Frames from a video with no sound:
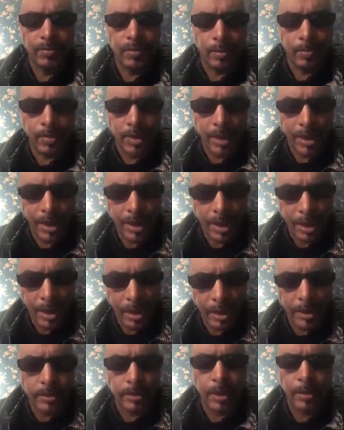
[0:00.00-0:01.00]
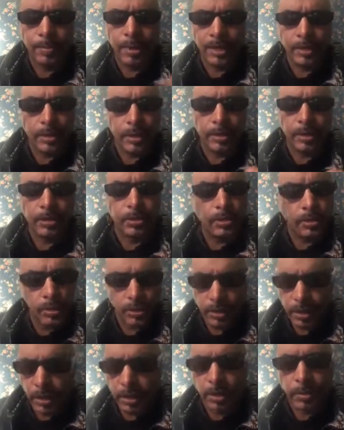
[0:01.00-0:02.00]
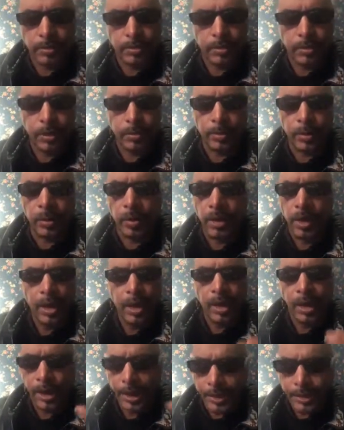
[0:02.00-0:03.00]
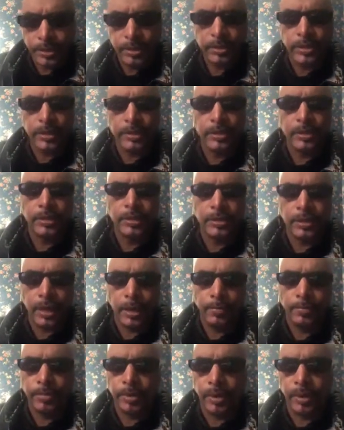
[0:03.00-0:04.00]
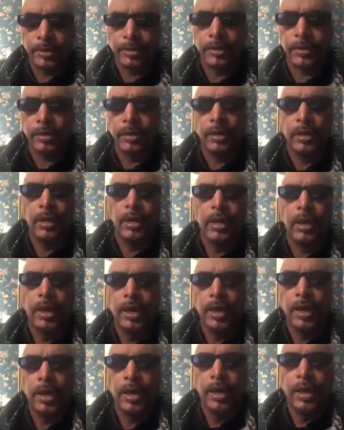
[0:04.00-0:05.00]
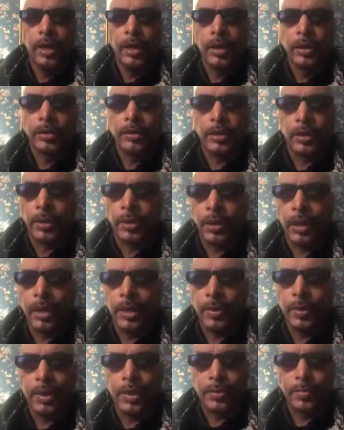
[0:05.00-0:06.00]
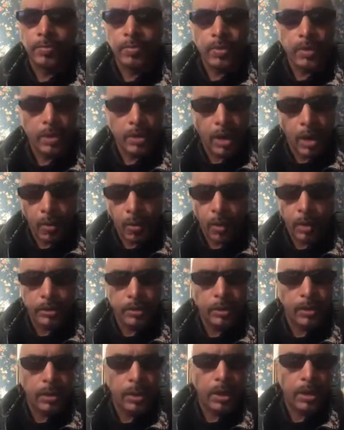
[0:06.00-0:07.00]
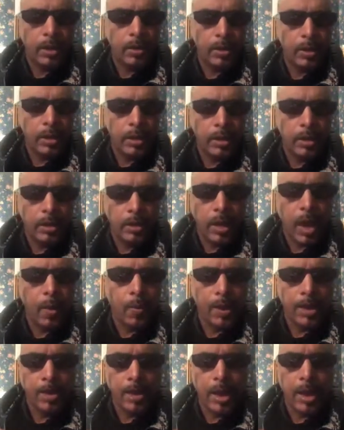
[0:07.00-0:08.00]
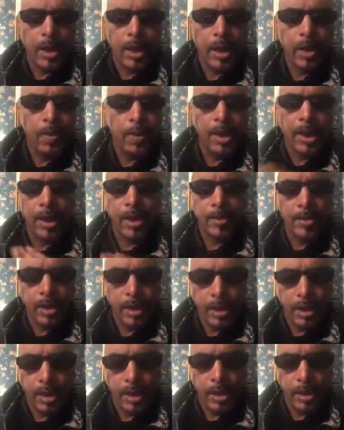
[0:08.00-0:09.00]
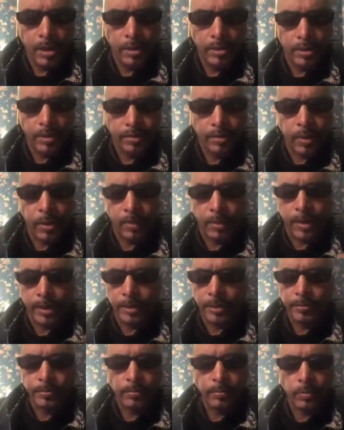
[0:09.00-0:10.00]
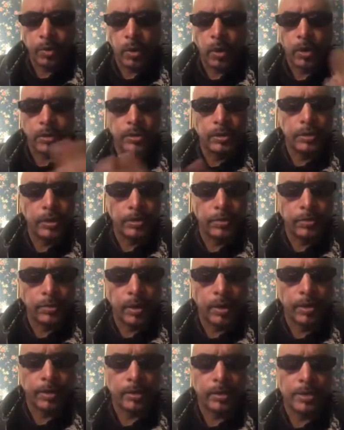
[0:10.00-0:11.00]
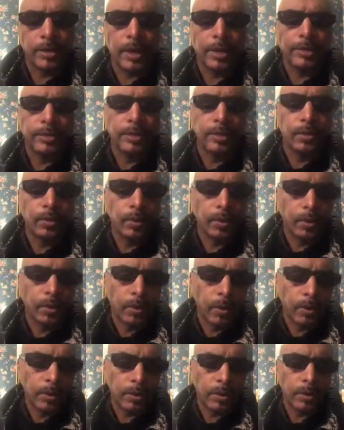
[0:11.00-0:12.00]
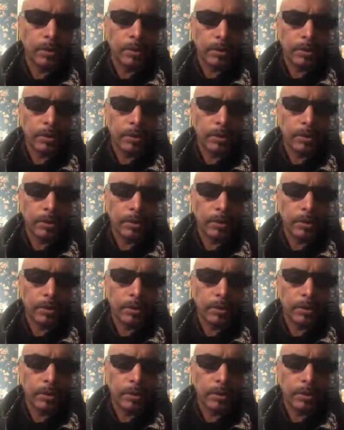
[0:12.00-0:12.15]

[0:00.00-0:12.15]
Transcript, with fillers: from Islam, etc., just stirring up trouble. Is this the same person? So anyway, I walked away, away from it, got to the front, started to record